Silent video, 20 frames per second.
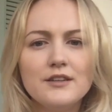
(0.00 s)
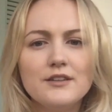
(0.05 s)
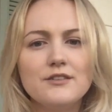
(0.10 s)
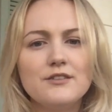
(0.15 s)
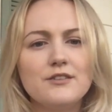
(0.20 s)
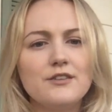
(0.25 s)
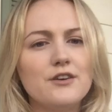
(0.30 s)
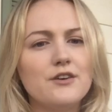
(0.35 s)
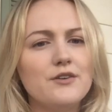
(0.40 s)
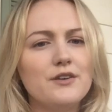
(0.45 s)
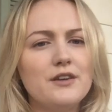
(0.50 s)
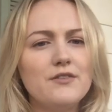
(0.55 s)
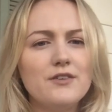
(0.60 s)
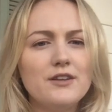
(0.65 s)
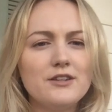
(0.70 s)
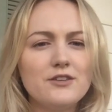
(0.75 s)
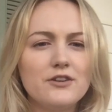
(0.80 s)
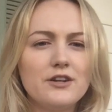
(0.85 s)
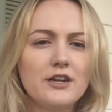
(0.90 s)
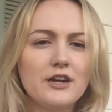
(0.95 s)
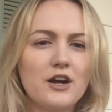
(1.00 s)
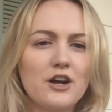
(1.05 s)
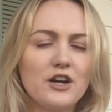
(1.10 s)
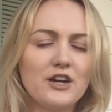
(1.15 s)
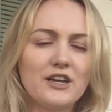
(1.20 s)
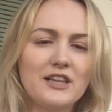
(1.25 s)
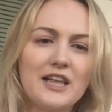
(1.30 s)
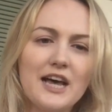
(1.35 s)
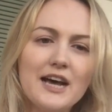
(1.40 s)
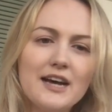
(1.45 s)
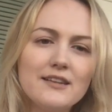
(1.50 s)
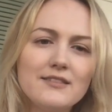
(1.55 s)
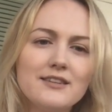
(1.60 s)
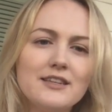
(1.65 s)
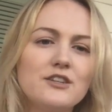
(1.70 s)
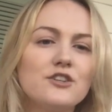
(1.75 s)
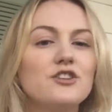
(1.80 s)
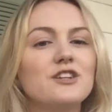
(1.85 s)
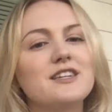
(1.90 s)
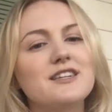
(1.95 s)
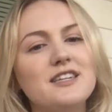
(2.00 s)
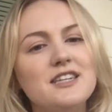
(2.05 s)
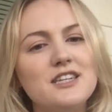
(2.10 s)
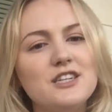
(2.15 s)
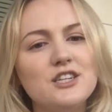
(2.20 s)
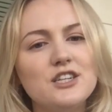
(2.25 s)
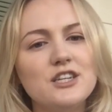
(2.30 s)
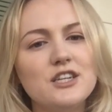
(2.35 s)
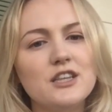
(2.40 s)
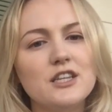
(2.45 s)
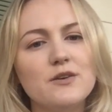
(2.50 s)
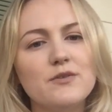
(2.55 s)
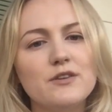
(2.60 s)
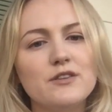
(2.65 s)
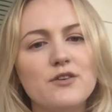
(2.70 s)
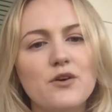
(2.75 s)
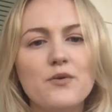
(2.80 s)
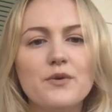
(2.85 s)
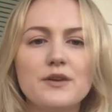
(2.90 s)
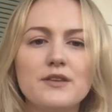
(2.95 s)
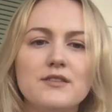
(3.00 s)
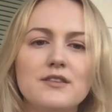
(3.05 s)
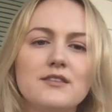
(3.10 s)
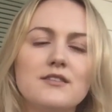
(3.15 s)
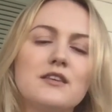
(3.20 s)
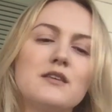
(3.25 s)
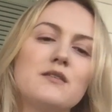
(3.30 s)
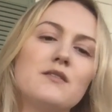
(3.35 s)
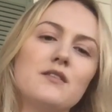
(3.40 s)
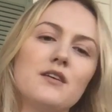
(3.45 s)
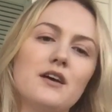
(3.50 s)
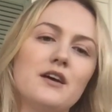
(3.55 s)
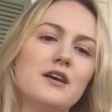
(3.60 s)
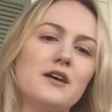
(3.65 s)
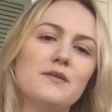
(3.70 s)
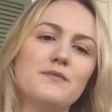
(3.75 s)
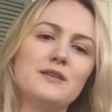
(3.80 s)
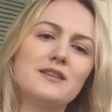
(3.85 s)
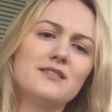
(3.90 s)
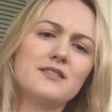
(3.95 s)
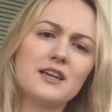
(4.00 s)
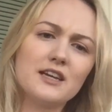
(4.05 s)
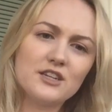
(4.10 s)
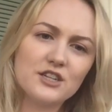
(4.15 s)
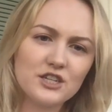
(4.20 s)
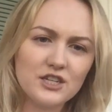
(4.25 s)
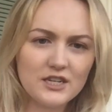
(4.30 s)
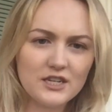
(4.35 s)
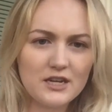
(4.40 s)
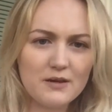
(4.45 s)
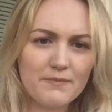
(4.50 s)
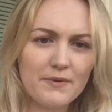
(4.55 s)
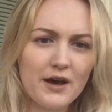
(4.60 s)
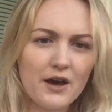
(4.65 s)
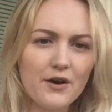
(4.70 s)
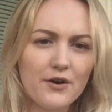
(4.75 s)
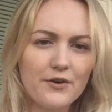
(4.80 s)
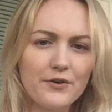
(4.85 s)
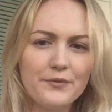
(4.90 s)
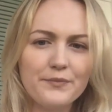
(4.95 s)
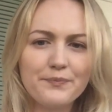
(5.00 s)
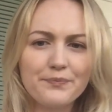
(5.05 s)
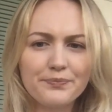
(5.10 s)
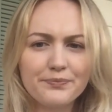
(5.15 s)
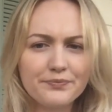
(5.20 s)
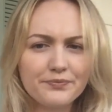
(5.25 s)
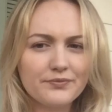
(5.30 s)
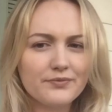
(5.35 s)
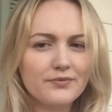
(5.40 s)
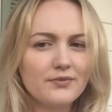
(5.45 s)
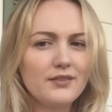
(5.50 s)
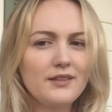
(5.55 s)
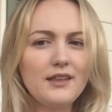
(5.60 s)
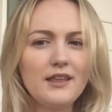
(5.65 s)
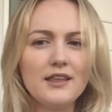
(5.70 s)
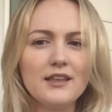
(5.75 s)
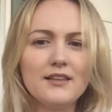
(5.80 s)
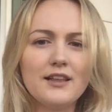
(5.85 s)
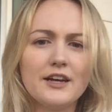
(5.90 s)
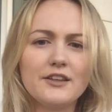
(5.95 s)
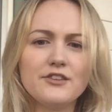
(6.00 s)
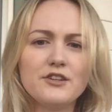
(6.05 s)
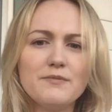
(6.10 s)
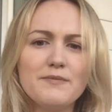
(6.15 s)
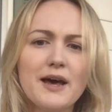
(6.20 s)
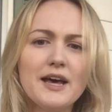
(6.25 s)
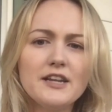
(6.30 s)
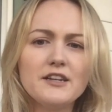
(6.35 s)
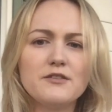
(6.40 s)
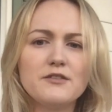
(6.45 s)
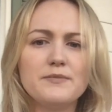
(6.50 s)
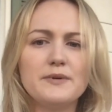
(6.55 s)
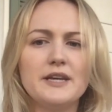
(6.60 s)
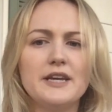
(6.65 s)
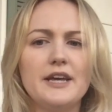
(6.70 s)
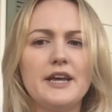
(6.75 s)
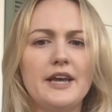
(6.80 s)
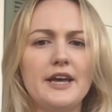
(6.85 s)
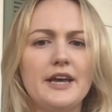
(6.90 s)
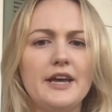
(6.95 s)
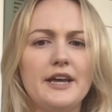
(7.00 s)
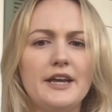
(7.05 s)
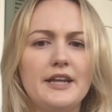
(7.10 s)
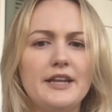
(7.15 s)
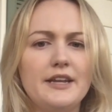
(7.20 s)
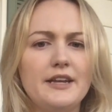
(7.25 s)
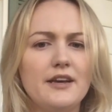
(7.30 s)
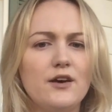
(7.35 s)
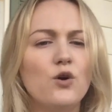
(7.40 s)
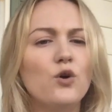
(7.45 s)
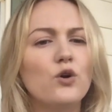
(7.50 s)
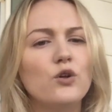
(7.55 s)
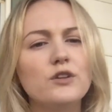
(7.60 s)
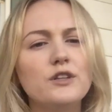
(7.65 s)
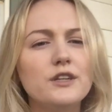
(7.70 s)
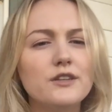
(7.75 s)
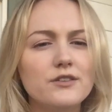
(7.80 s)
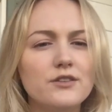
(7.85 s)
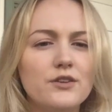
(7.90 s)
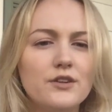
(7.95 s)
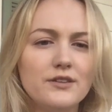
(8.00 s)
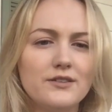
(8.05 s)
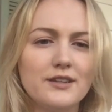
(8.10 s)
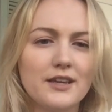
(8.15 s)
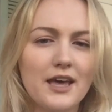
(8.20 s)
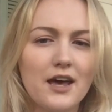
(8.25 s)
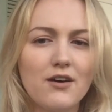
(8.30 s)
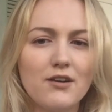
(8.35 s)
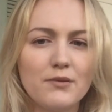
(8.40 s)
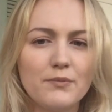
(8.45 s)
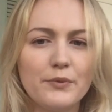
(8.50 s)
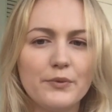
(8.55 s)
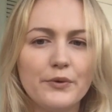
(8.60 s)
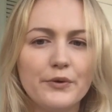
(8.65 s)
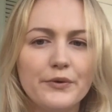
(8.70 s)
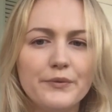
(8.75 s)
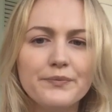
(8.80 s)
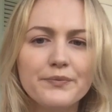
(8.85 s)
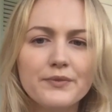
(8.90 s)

So even during our class Intro to Teaching, there was always this discussion about classroom management and holding students accountable.